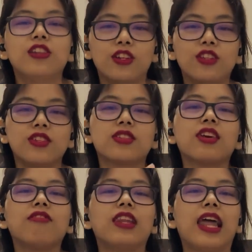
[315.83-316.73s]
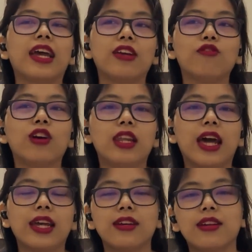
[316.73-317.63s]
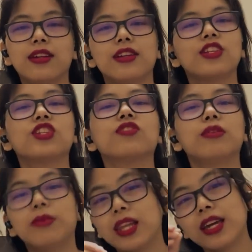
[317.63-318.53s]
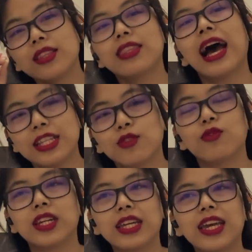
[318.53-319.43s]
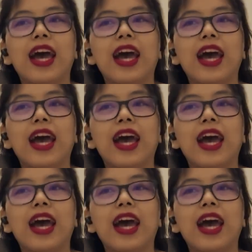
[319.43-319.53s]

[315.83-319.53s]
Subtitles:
she'll just give a one liner, and the teacher will be like, that's witty.